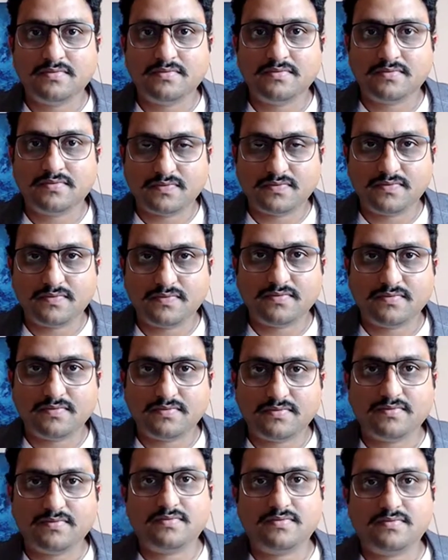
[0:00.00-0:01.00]

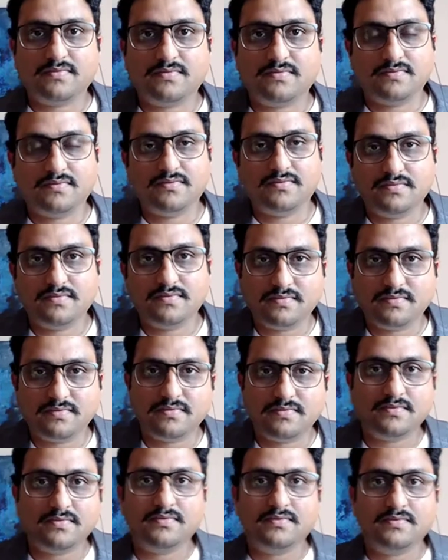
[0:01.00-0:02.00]

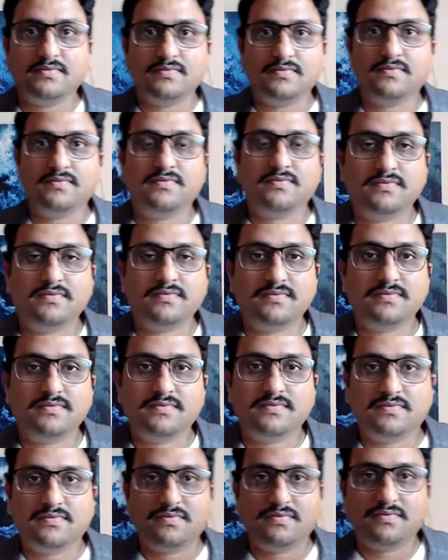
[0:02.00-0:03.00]

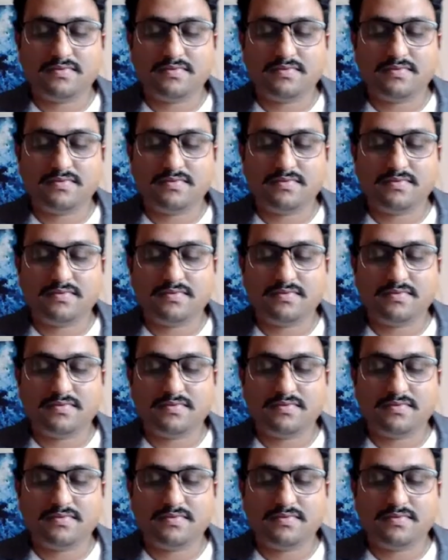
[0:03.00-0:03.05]
[no speech]